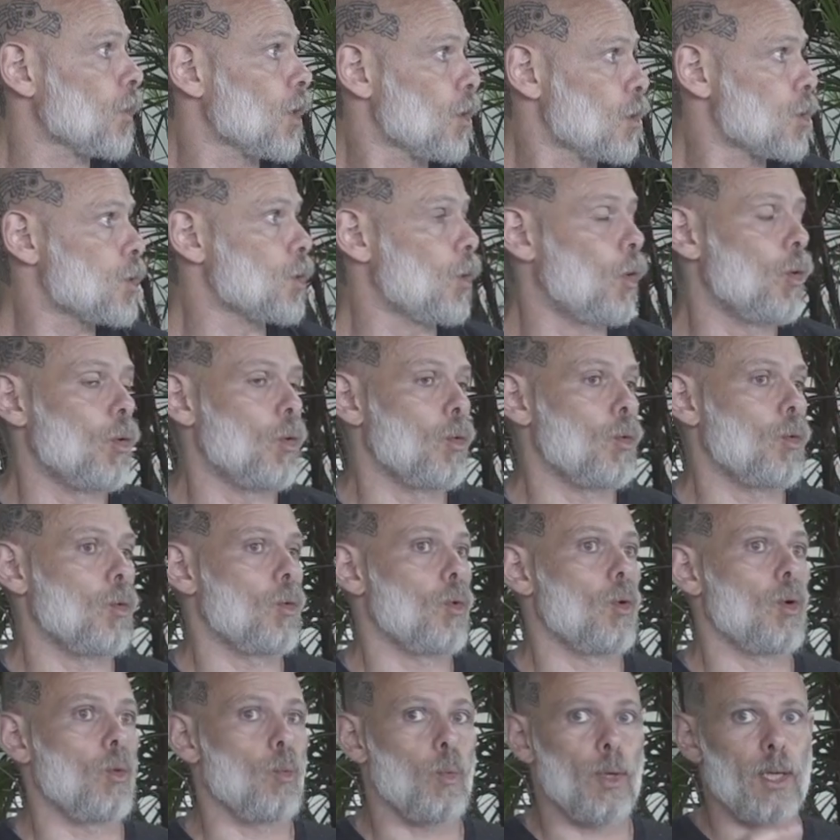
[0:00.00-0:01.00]
So
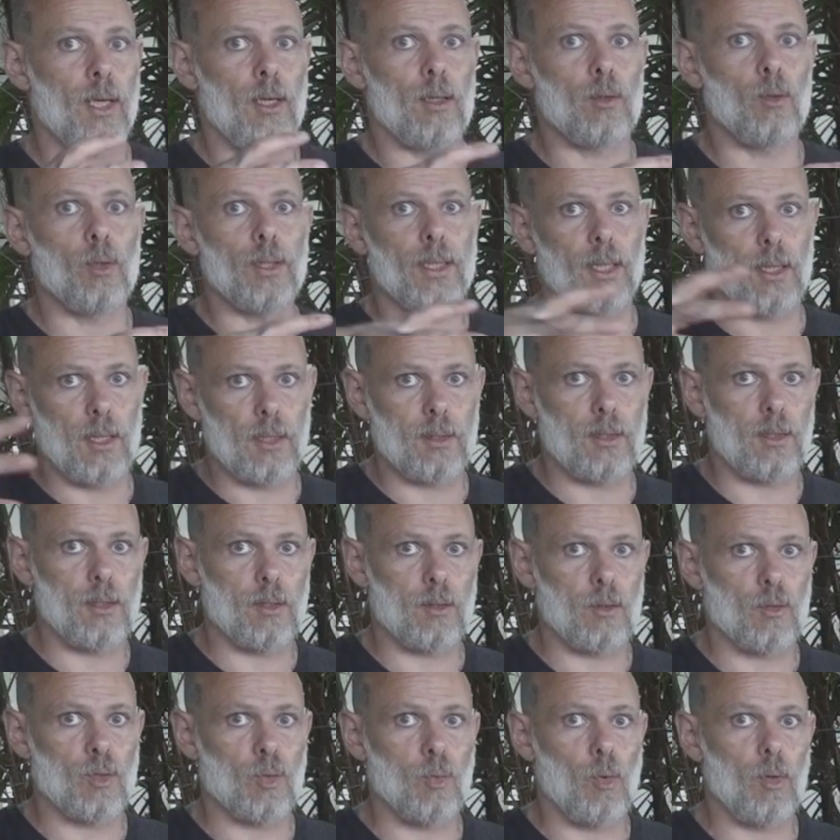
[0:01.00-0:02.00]
when I look at
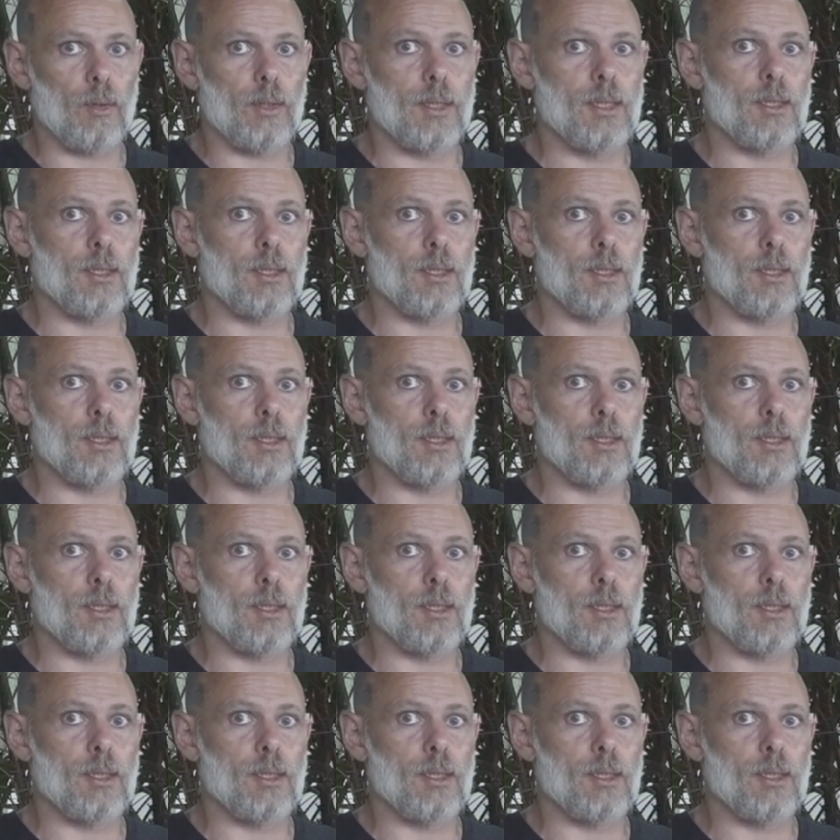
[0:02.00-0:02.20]
assistance work,